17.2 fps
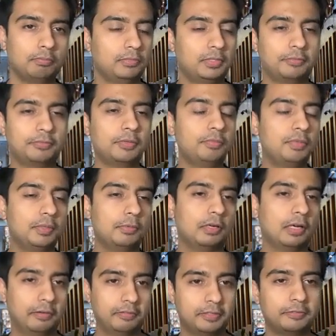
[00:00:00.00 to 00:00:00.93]
different people
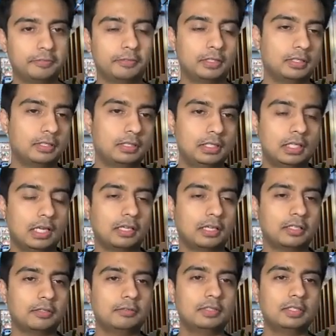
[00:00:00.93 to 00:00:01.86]
have different
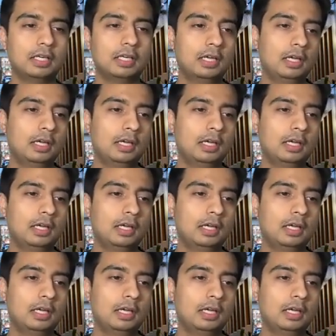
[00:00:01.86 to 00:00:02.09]
electives.